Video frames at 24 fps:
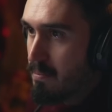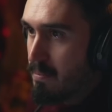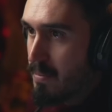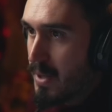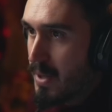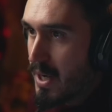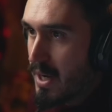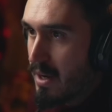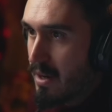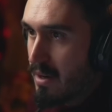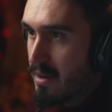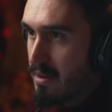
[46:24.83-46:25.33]

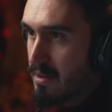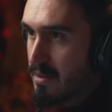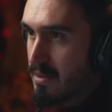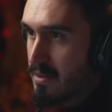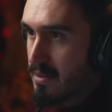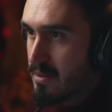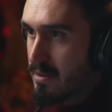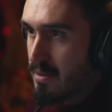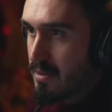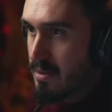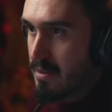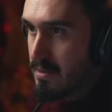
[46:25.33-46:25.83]
but
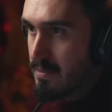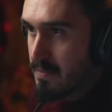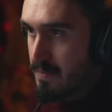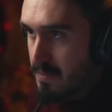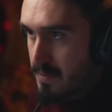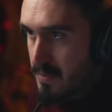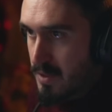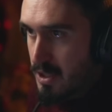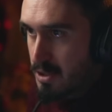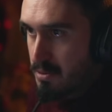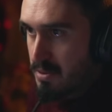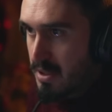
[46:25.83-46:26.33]

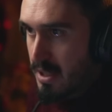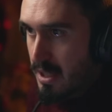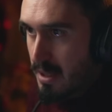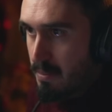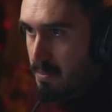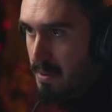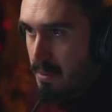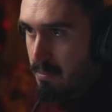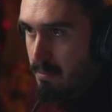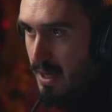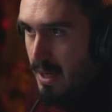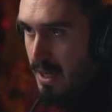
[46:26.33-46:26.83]
just
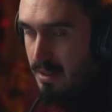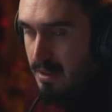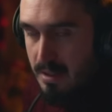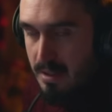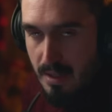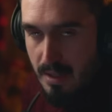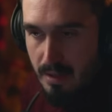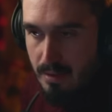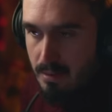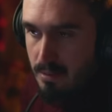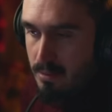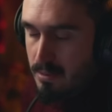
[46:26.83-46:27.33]
keep in mind,
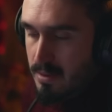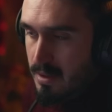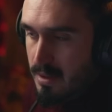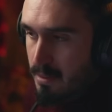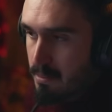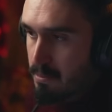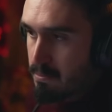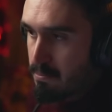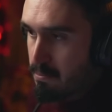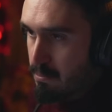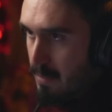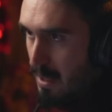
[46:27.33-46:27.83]
yeah, the
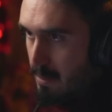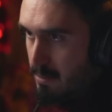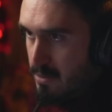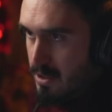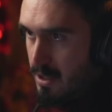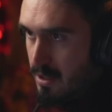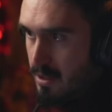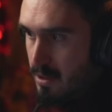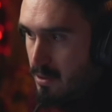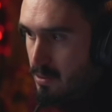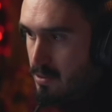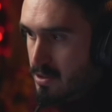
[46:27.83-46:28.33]

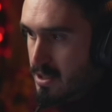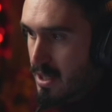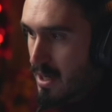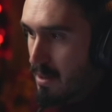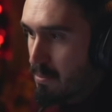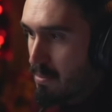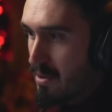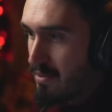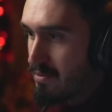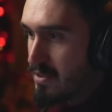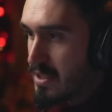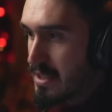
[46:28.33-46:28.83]
memory goes
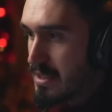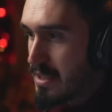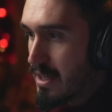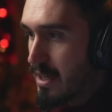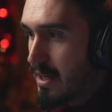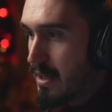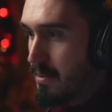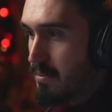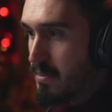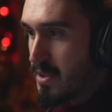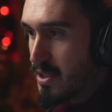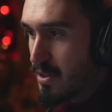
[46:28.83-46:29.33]
up every
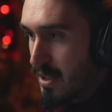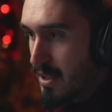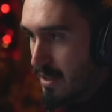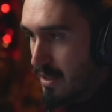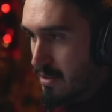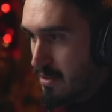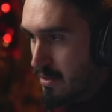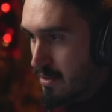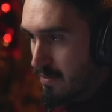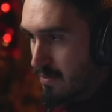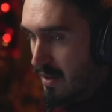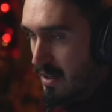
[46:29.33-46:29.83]
time you
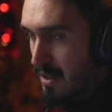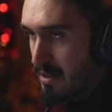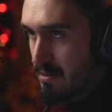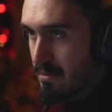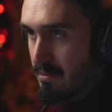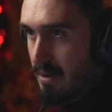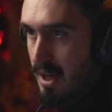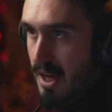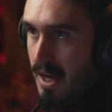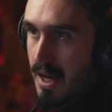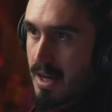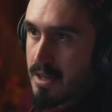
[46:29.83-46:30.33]
kind of
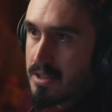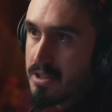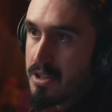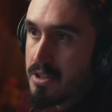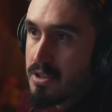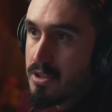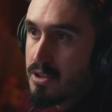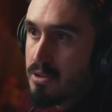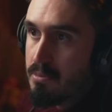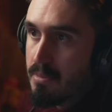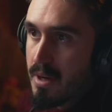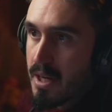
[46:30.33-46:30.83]
add a
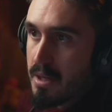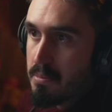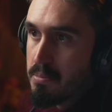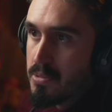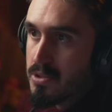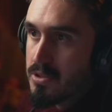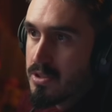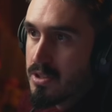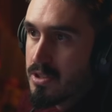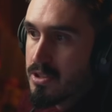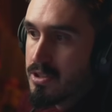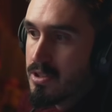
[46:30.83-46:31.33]
new mic
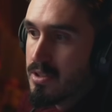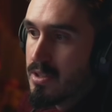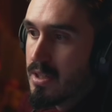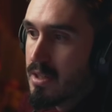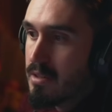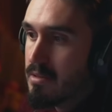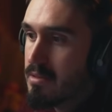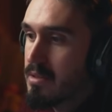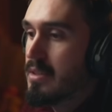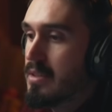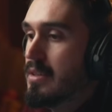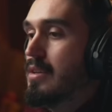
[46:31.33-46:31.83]
position.
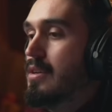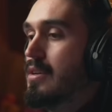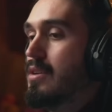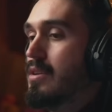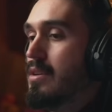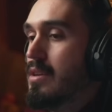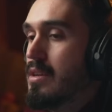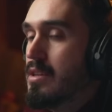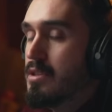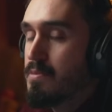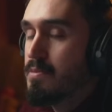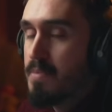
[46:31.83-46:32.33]
Yeah,
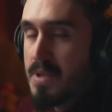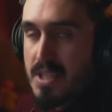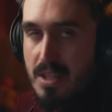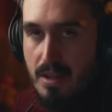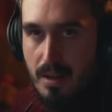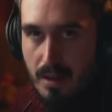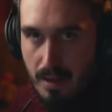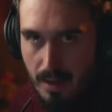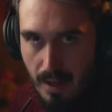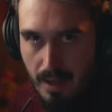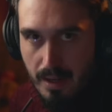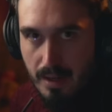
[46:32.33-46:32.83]
it's
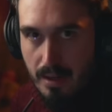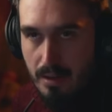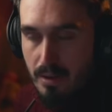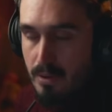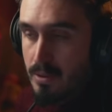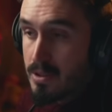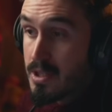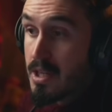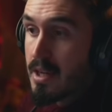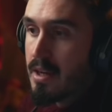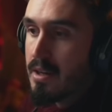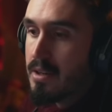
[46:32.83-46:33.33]
basically like
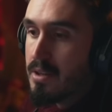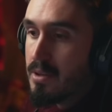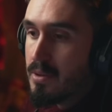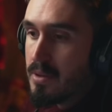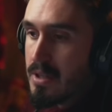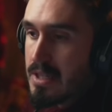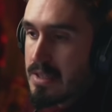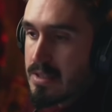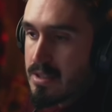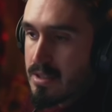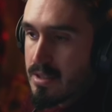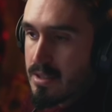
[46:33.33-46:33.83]
loading a new
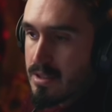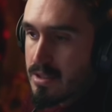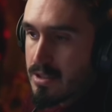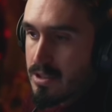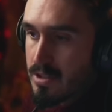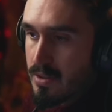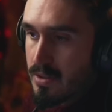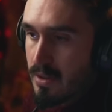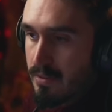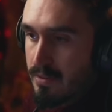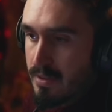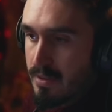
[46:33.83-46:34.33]

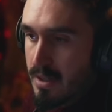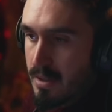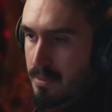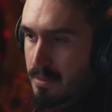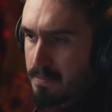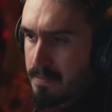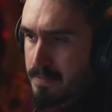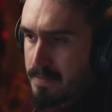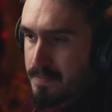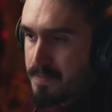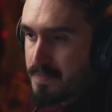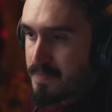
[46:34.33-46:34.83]
instance of
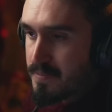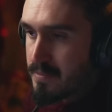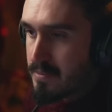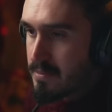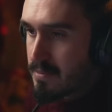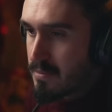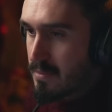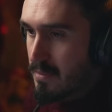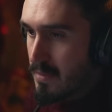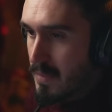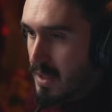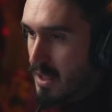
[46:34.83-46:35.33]

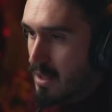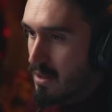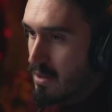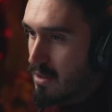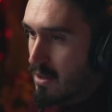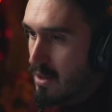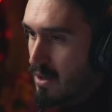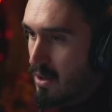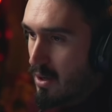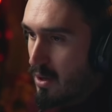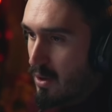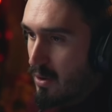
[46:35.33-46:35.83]

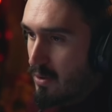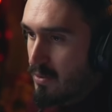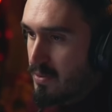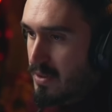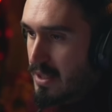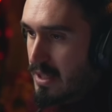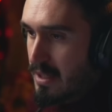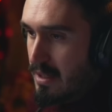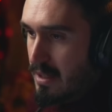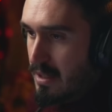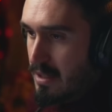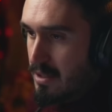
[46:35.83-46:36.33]

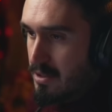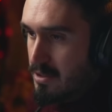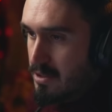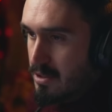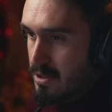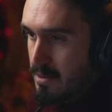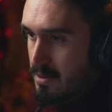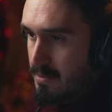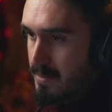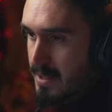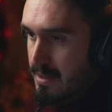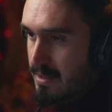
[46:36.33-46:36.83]
the
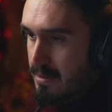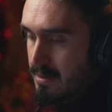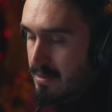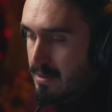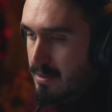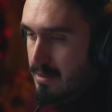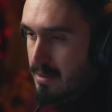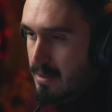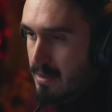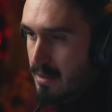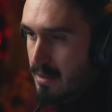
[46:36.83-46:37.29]
instrument.